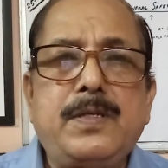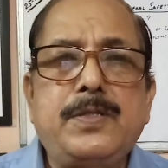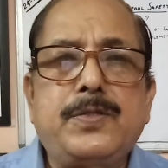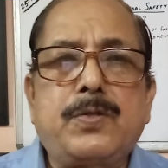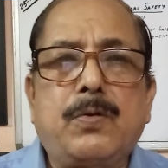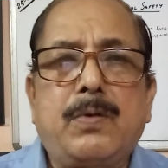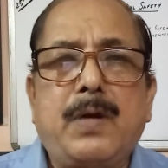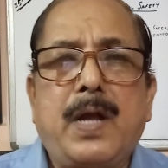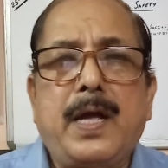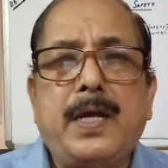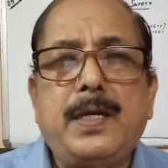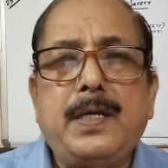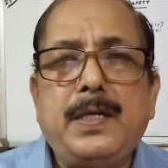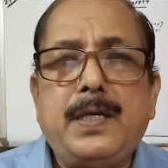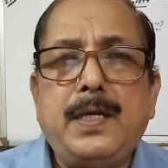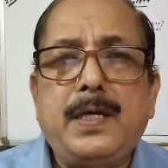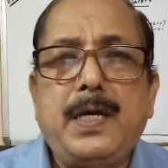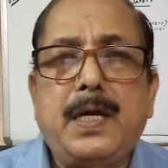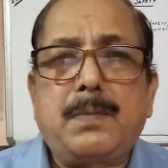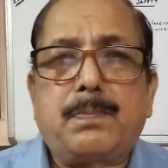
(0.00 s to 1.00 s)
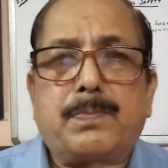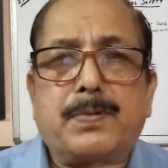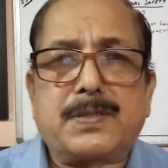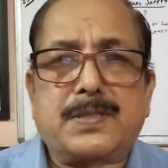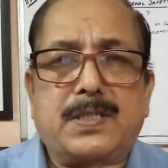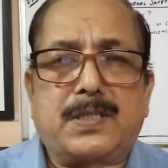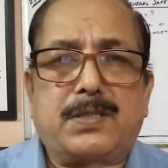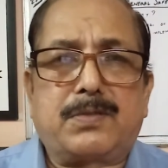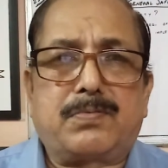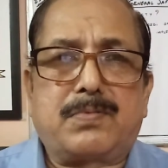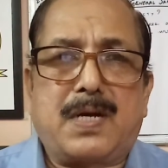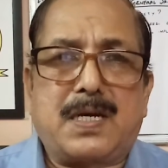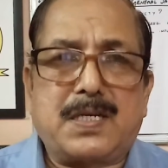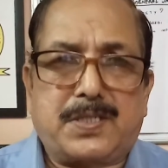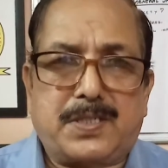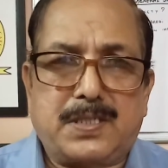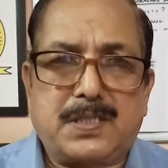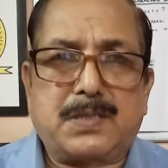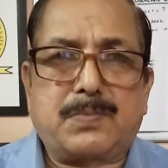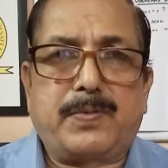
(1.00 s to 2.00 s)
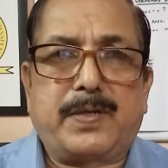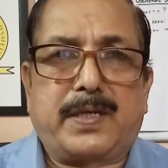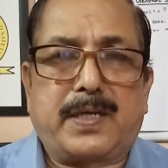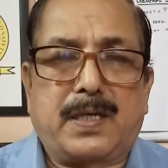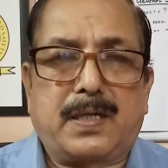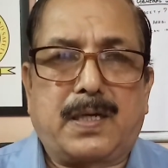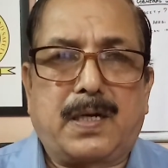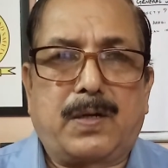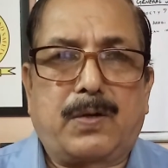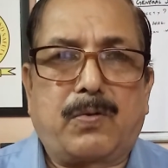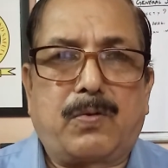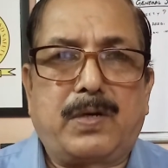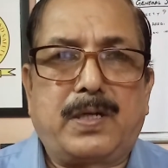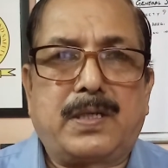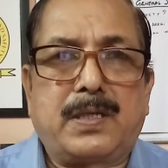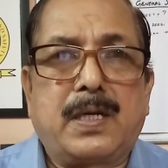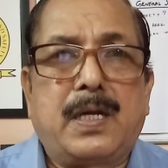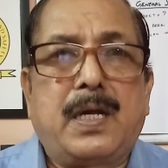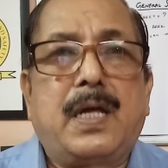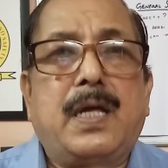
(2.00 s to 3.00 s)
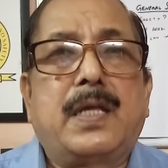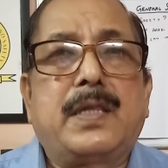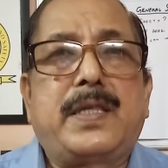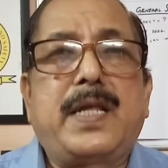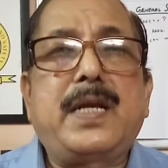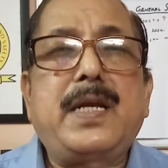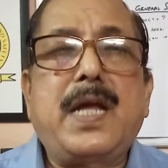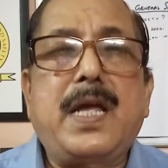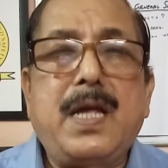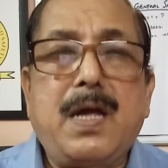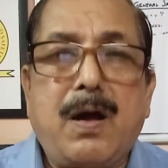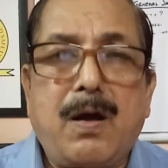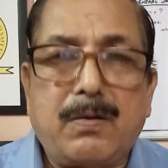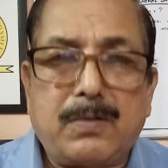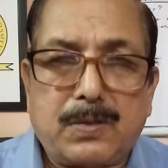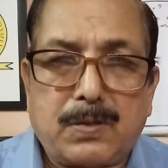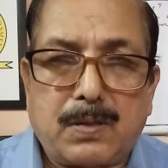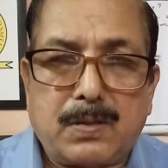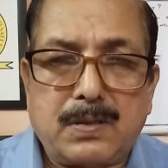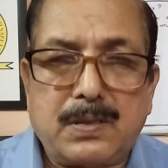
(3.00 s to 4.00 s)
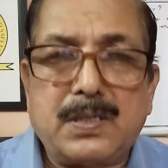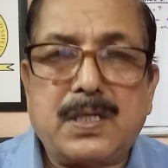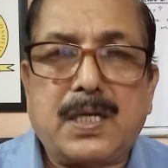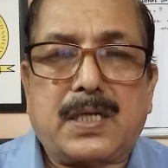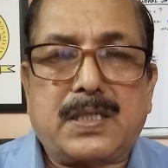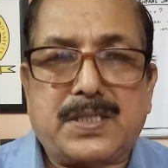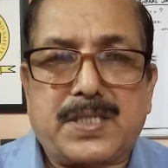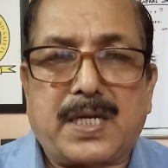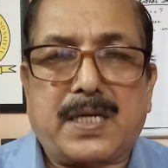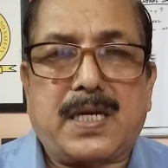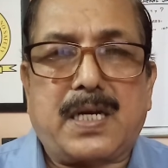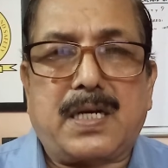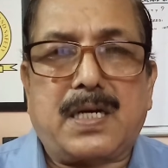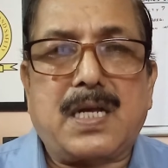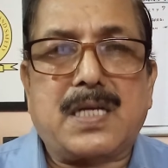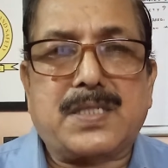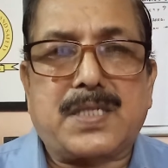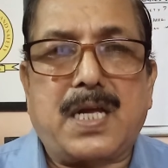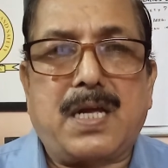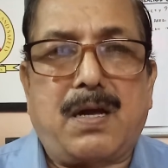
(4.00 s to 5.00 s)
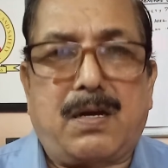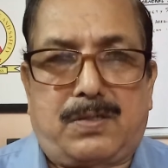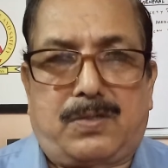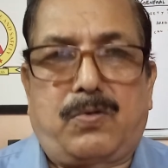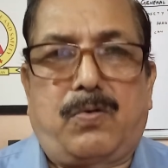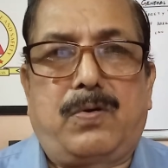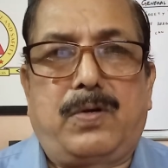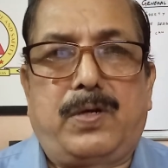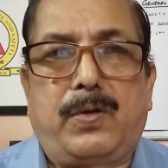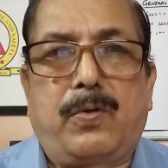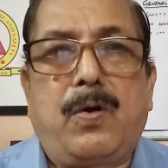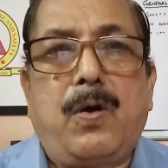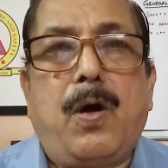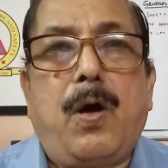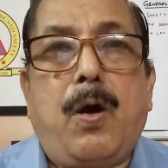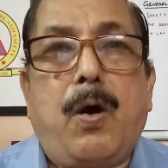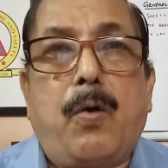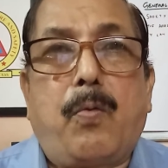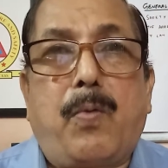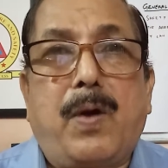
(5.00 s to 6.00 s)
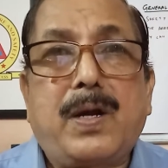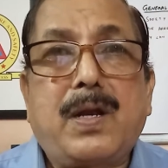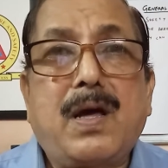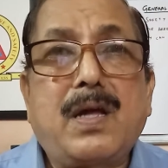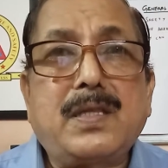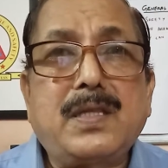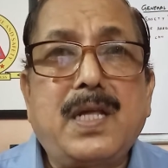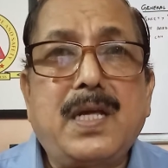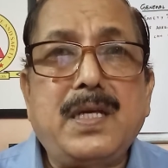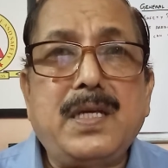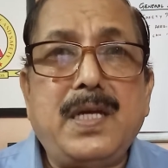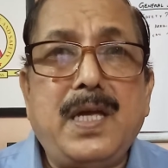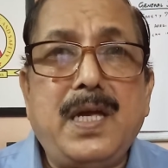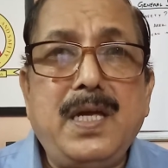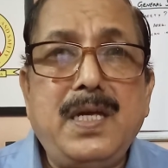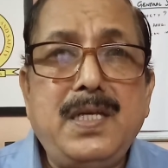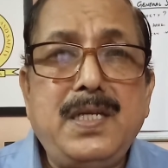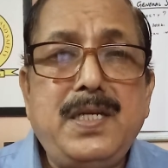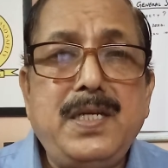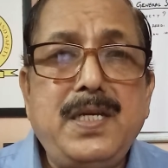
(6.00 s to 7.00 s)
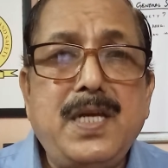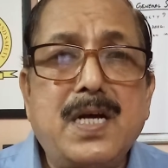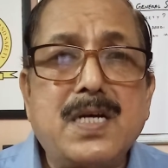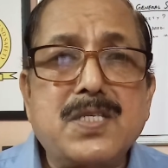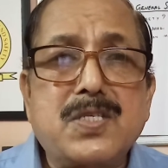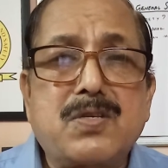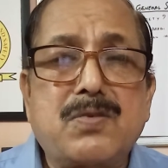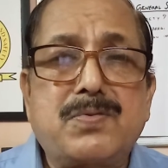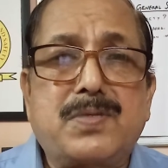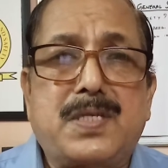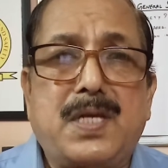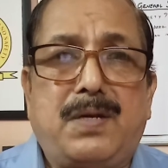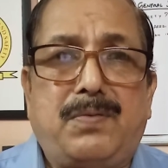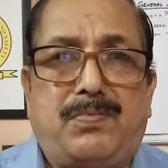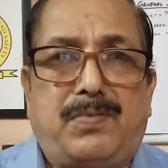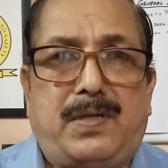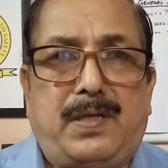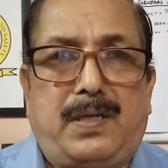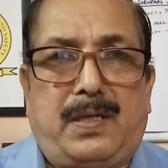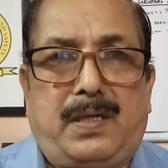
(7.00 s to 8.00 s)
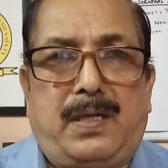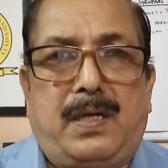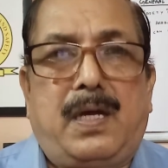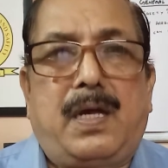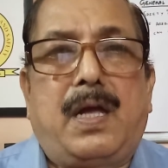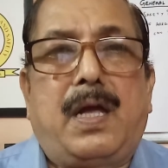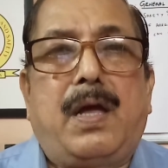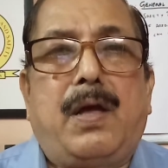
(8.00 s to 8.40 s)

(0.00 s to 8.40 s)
So 98% of the accidents we can control it. Then I had in the second class I had told you what are the areas of safety.